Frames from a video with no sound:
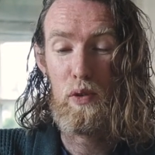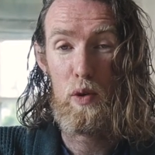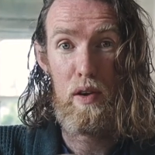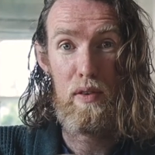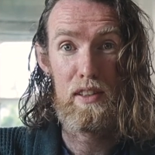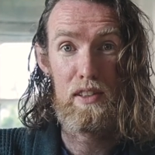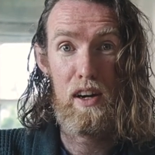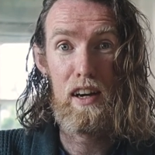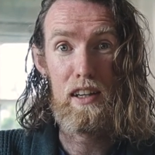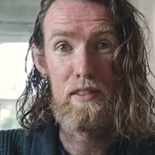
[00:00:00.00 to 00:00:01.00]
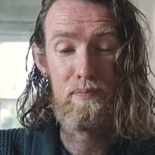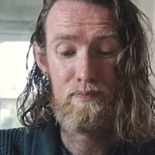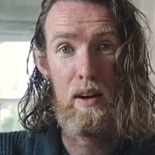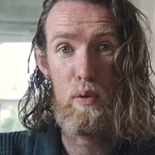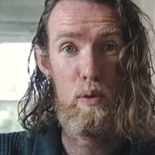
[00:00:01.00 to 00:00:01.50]
and one of my friends, Kylie,
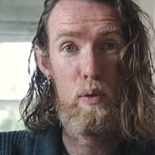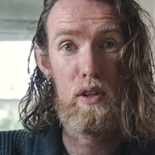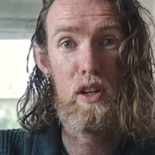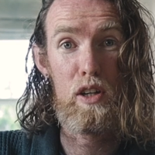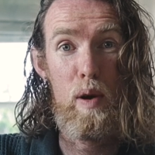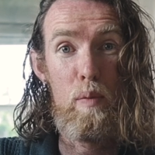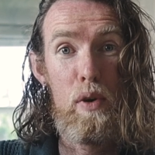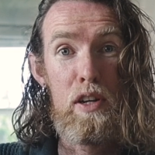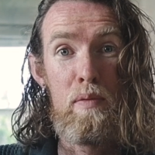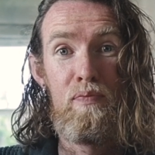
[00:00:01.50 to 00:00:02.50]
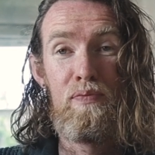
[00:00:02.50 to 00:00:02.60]
and we were talking about money.